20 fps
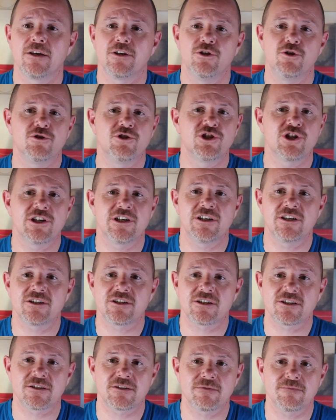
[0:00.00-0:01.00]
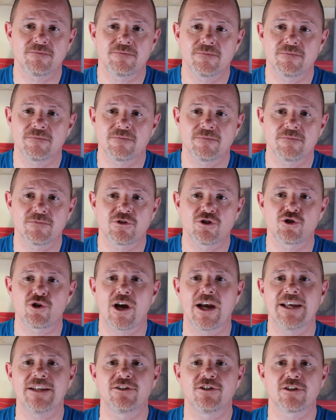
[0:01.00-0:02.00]
You just
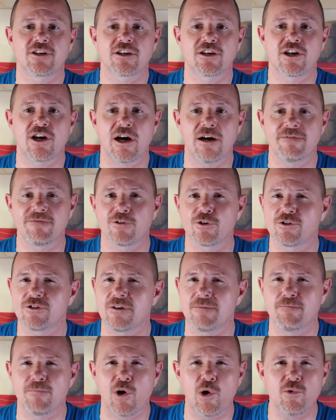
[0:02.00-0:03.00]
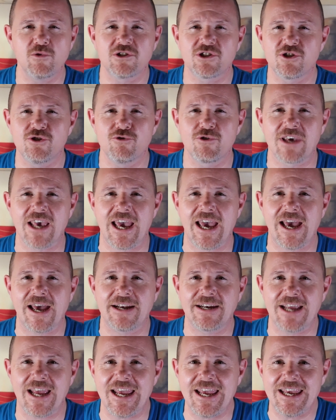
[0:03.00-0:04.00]
try to cover the most you
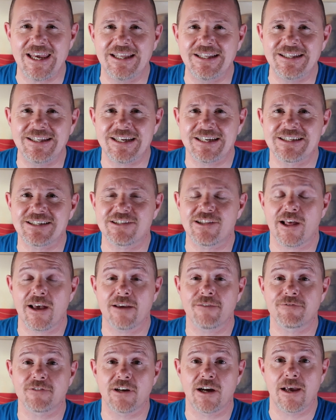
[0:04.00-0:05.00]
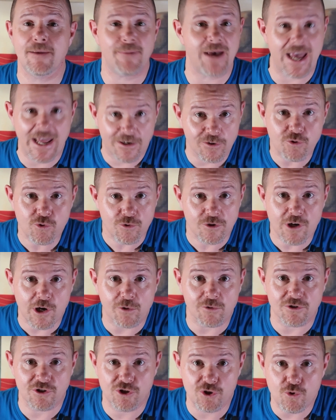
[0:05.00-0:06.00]
can in this lifetime. And who
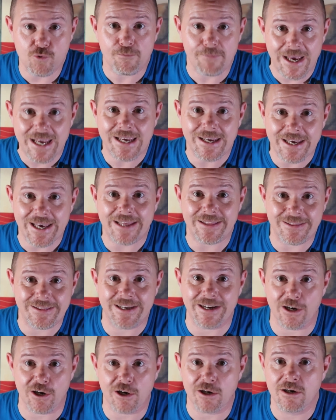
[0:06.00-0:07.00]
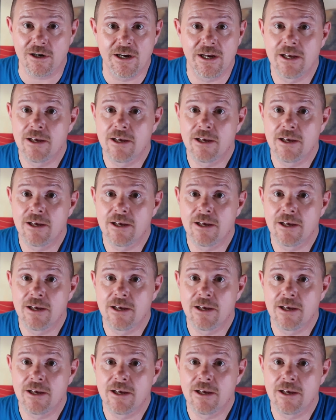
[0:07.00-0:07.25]
knows, you may get there.